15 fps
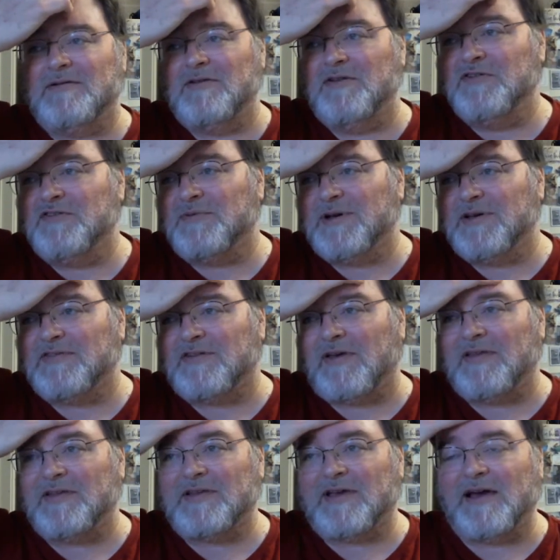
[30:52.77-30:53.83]
newsreels
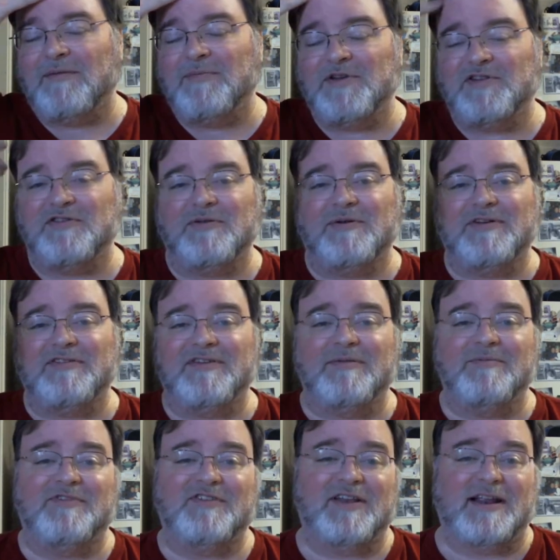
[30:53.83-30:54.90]
all the time, but you'd always see
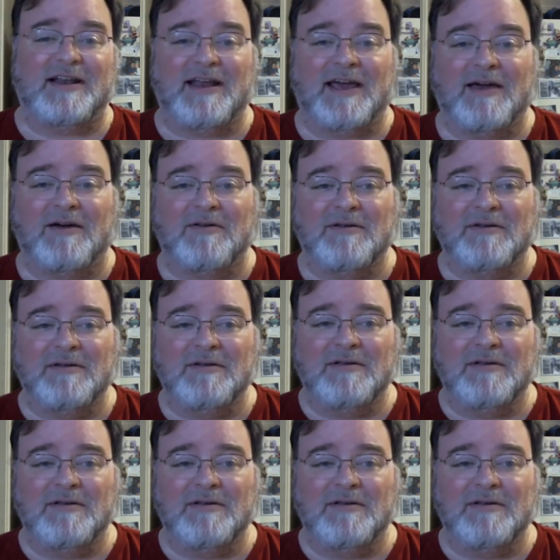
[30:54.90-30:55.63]
him sitting down.